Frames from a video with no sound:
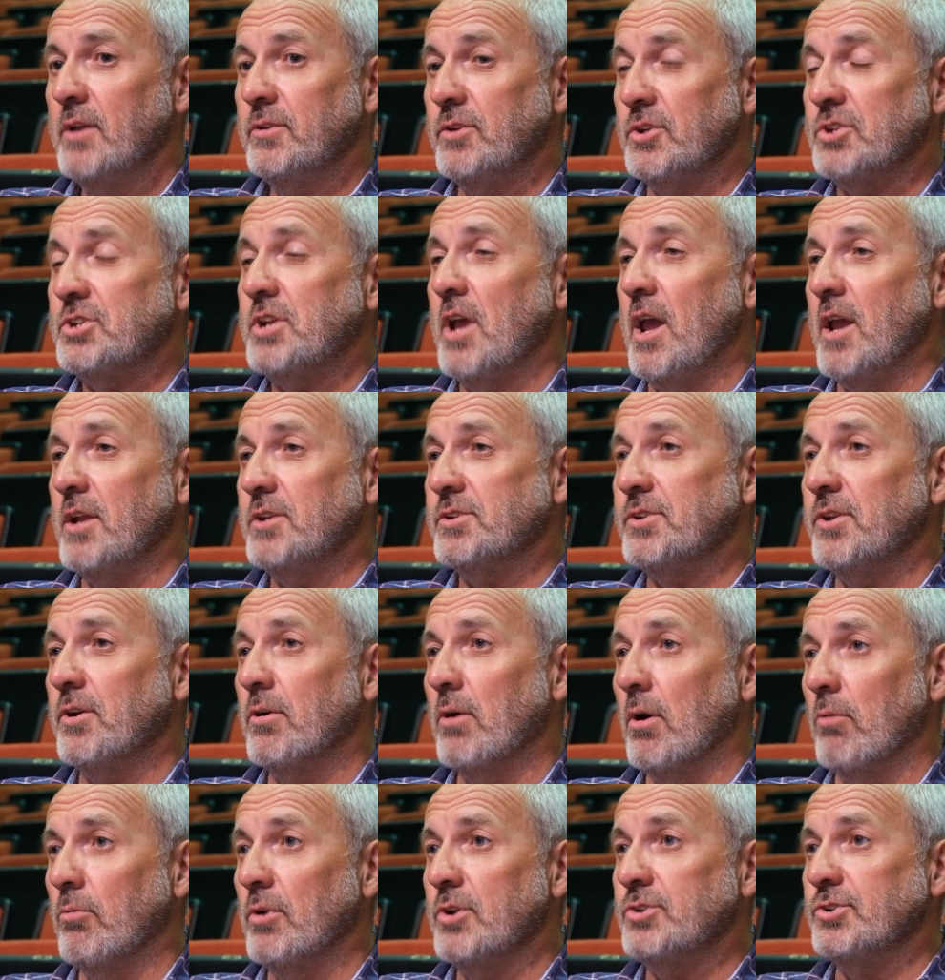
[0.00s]
stage
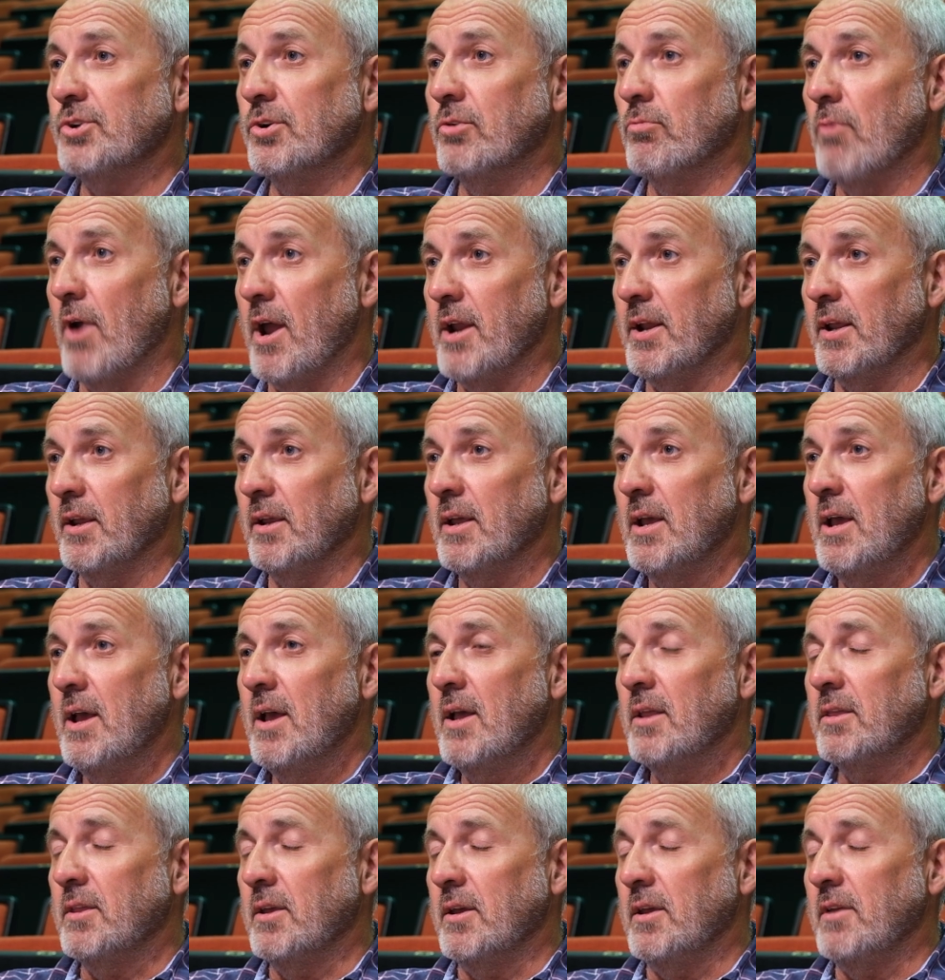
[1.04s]
their original writing.
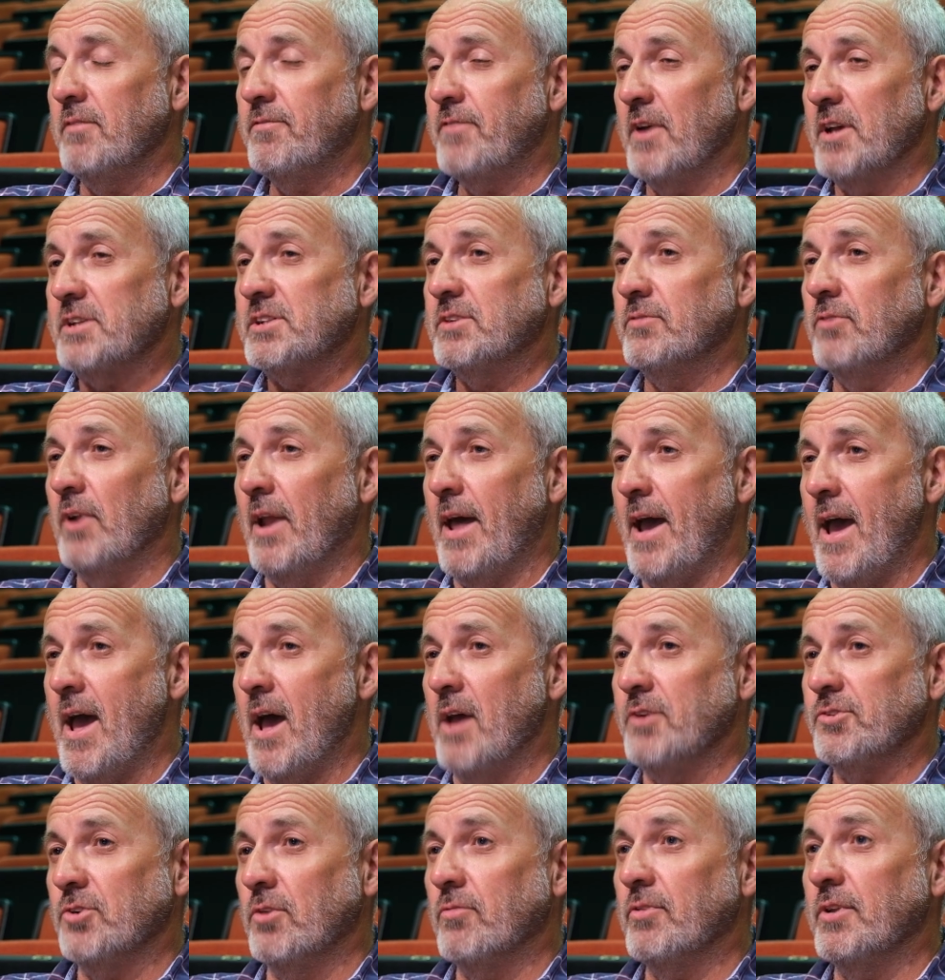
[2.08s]
The festival
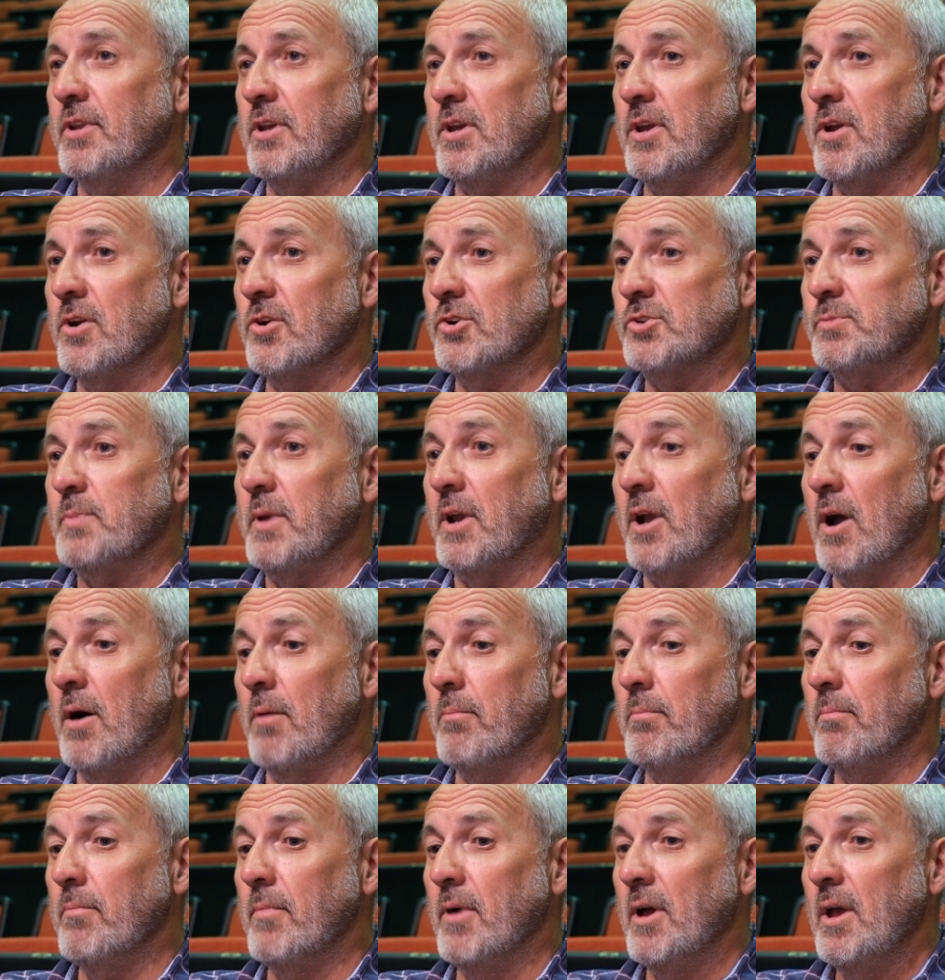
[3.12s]
has, over the years,
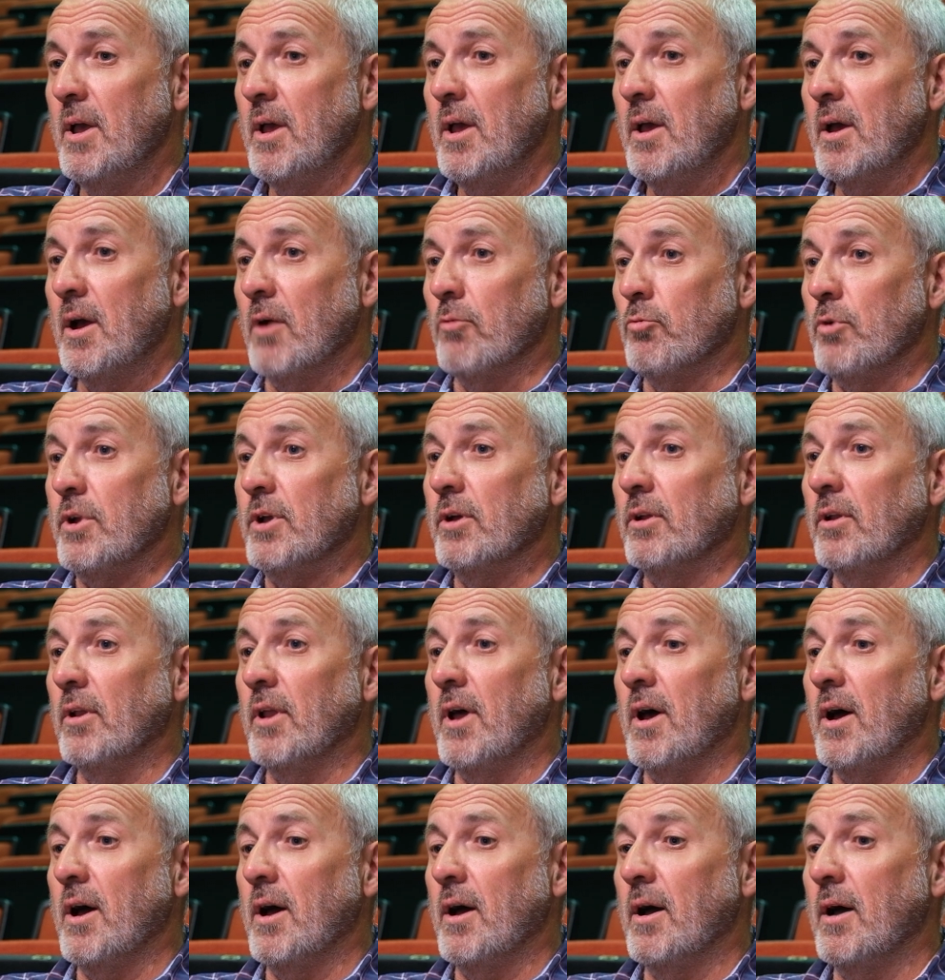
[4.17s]
become a real
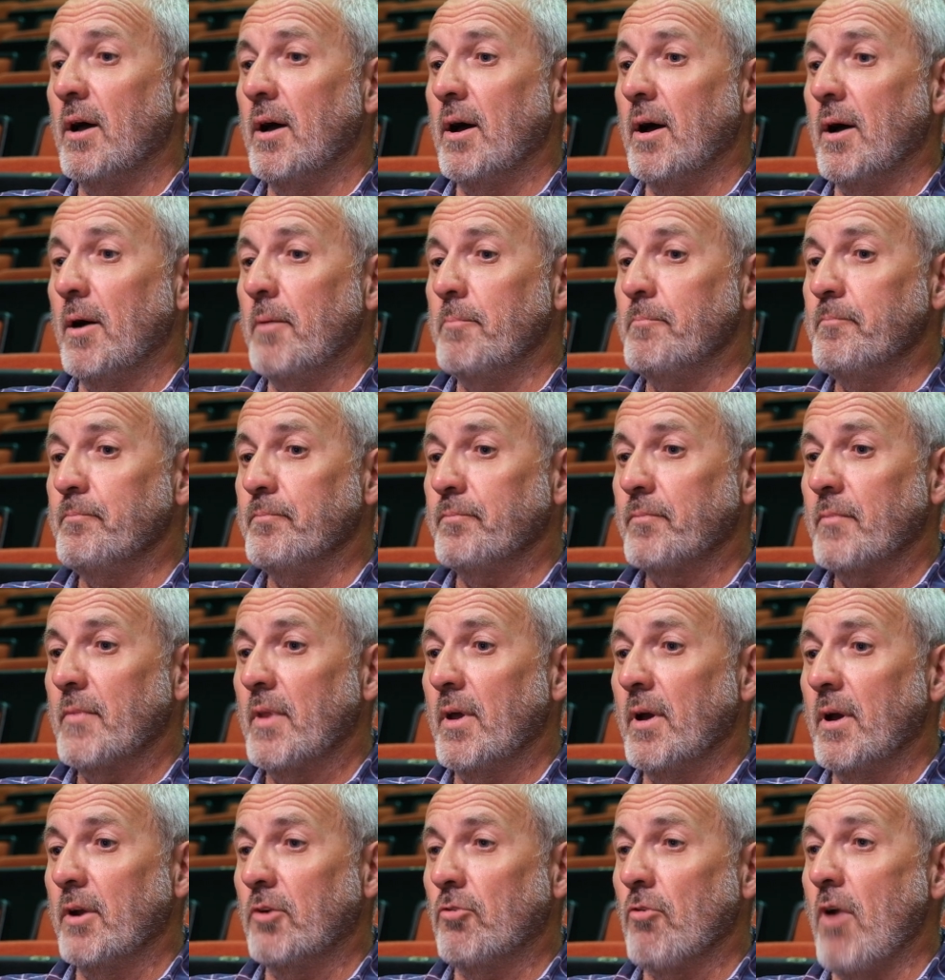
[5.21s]

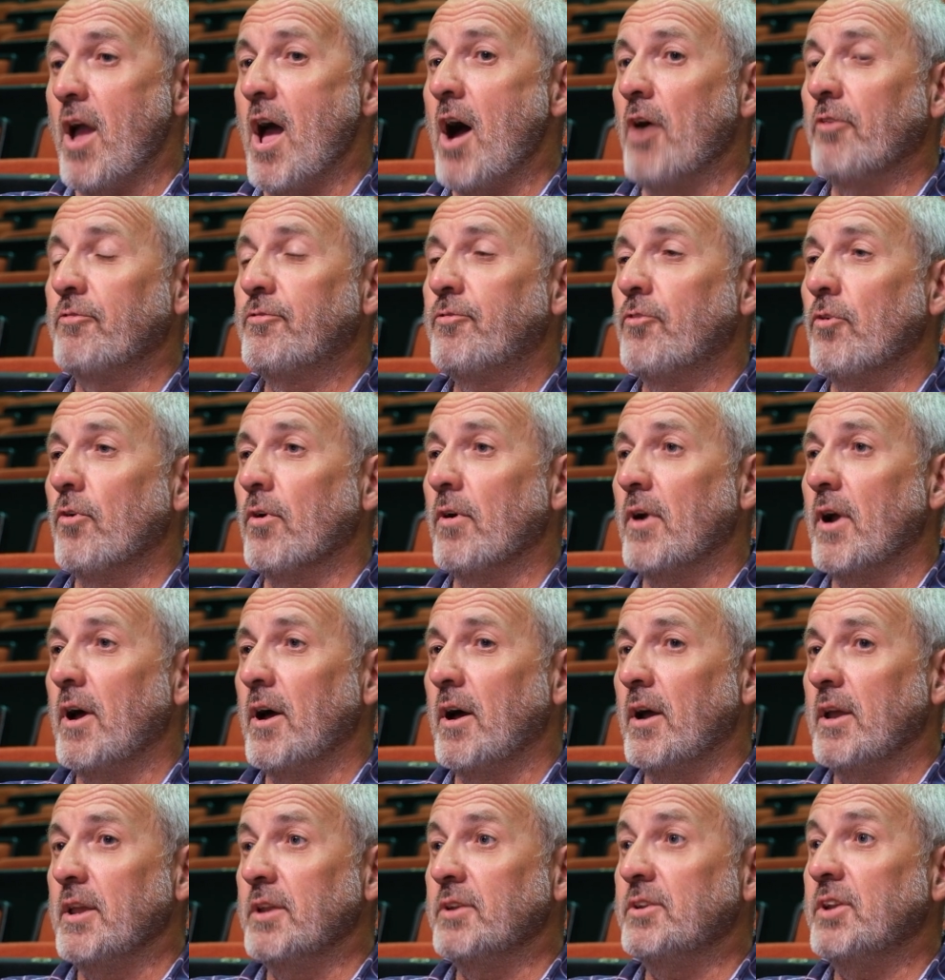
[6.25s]
ground for
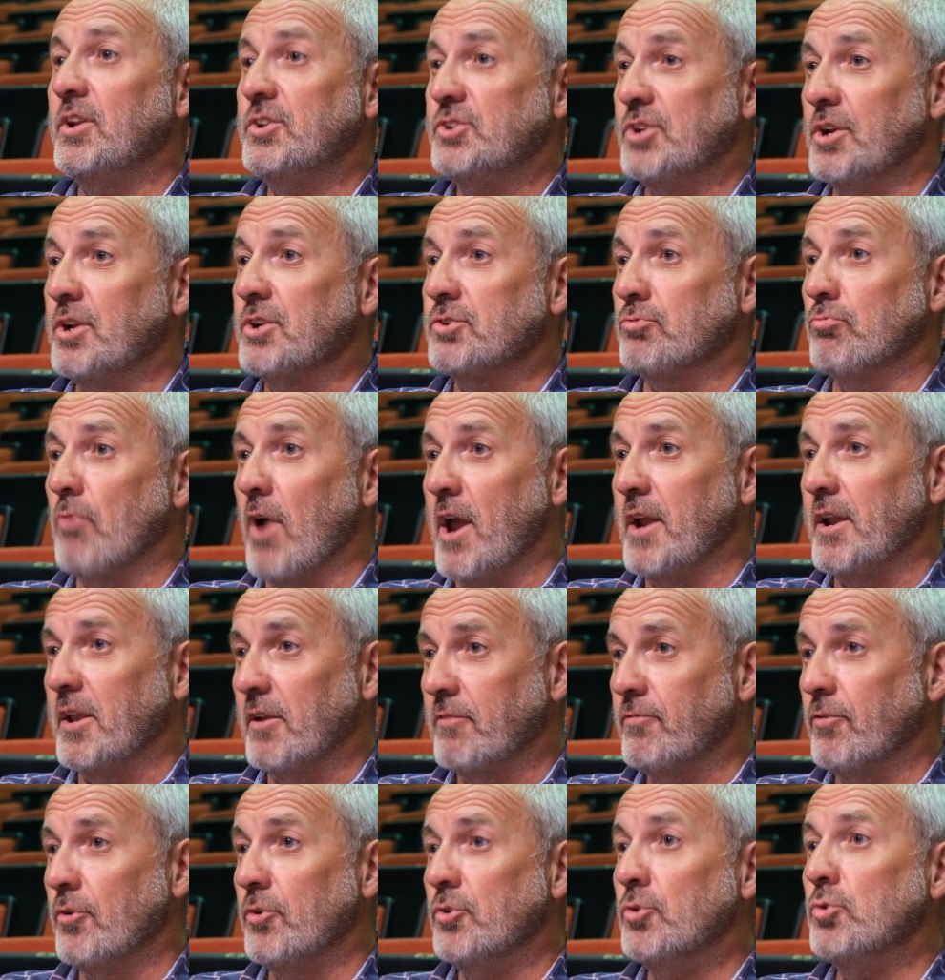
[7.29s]
Indigenous
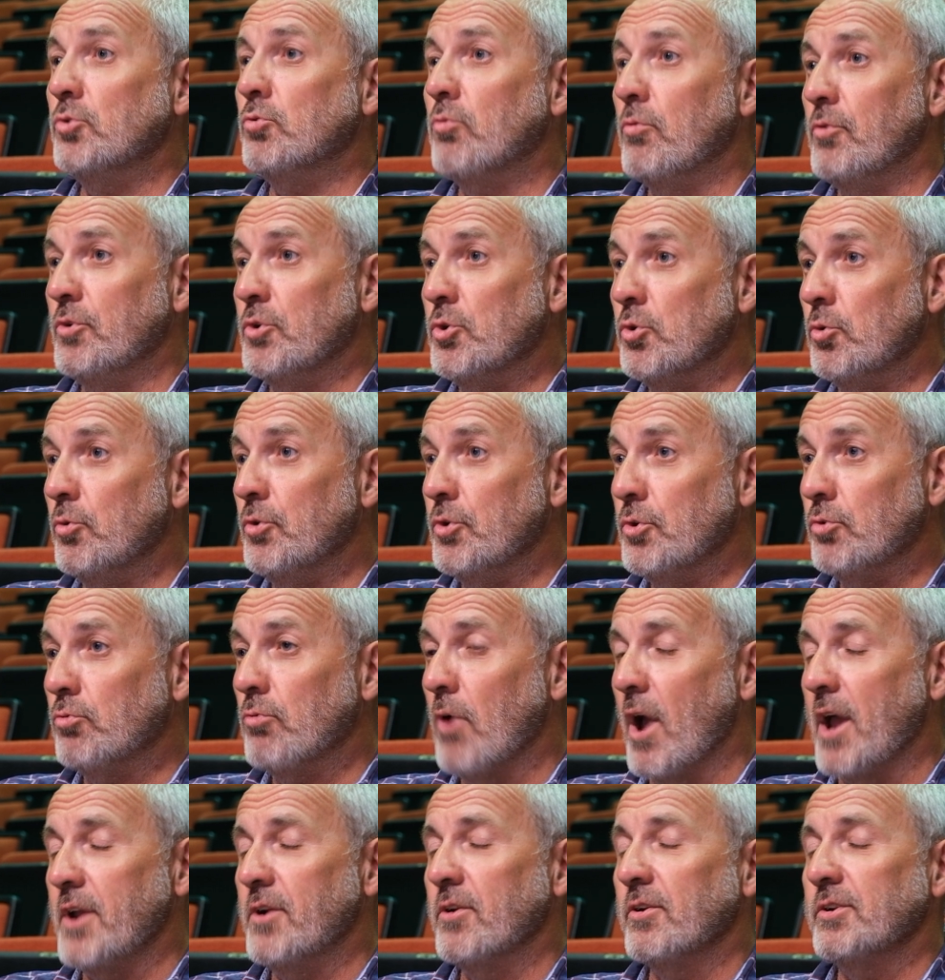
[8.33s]
writing, for new
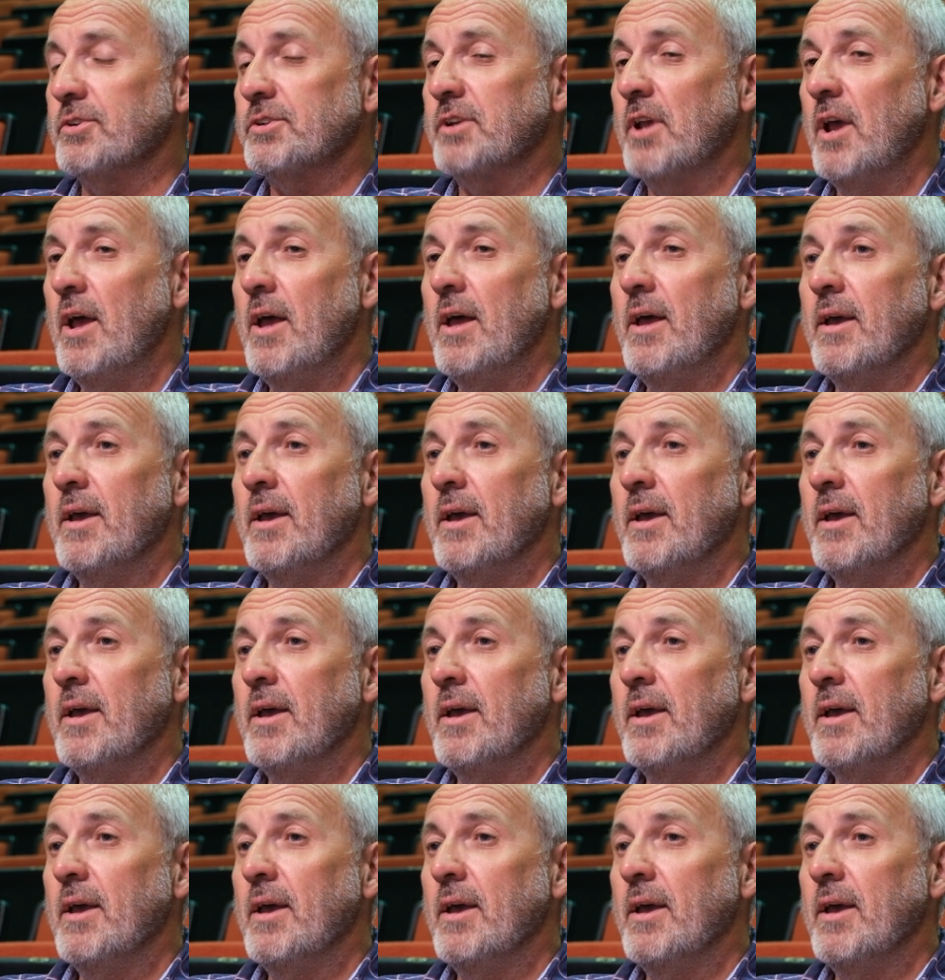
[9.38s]
writers.